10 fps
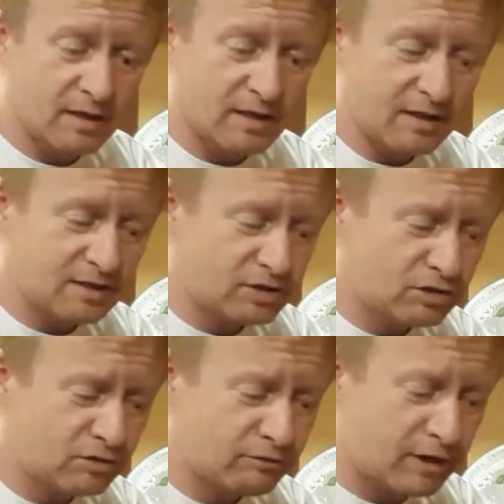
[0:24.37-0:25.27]
It's just
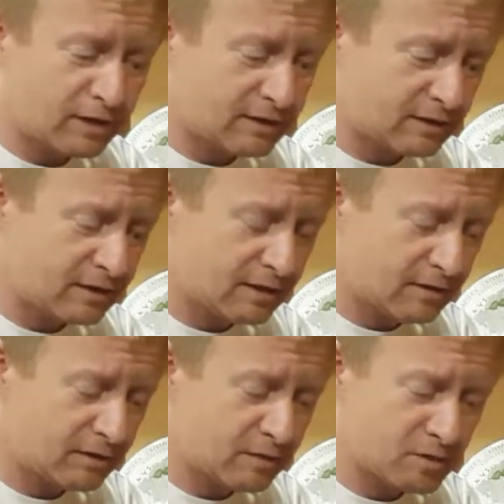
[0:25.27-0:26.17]
good fun, you know,
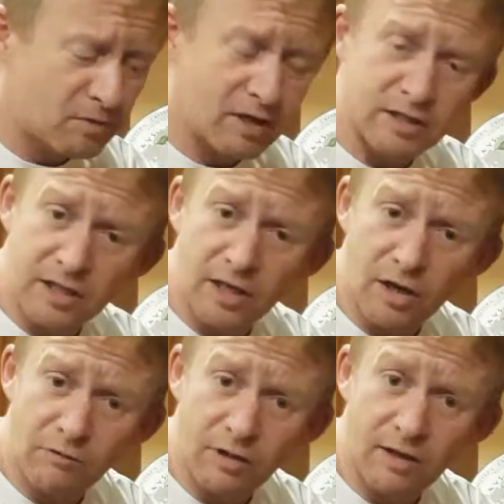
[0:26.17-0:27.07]
keeps your mind ticking
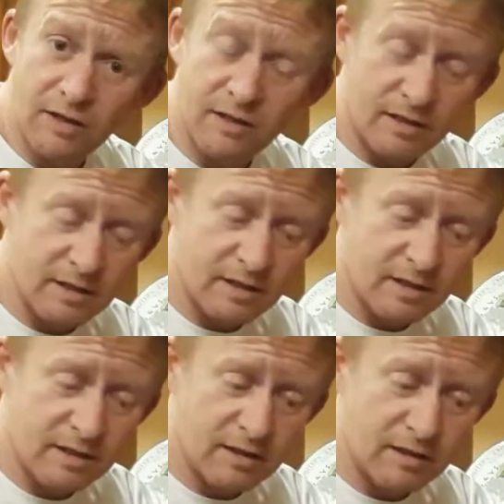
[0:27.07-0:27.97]
over.
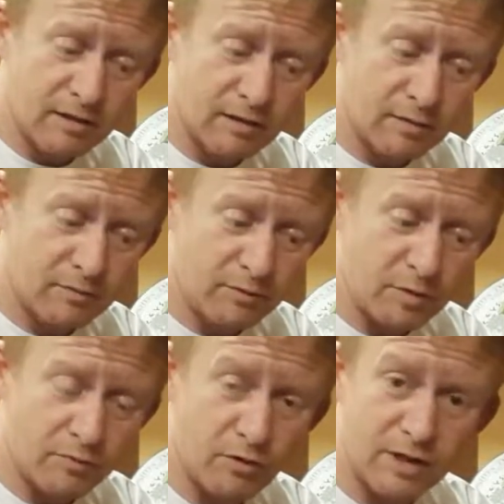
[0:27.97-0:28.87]
For the
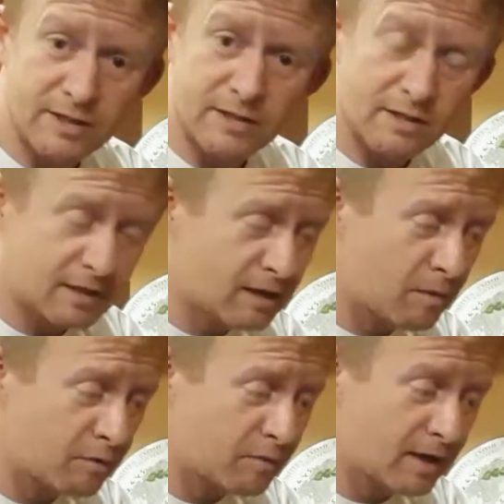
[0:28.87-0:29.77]
price, a
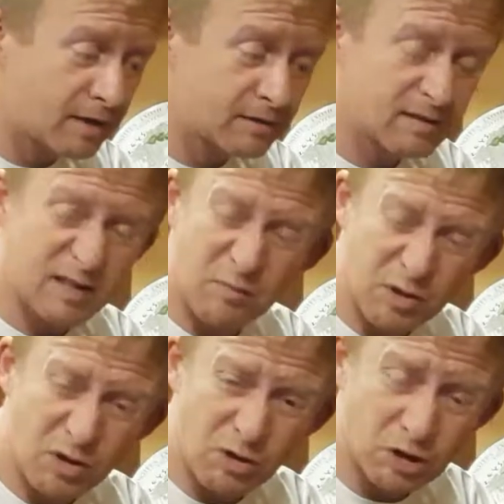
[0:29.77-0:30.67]
couple of pounds, a couple of
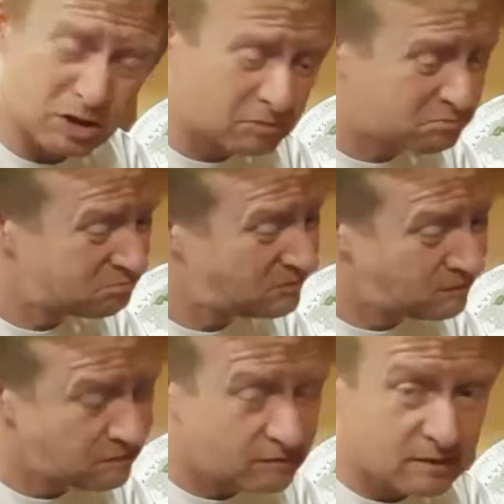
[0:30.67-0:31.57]
dollars,
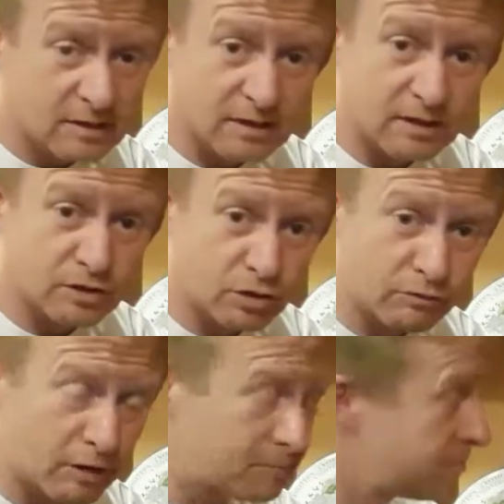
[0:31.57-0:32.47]
it's good fun.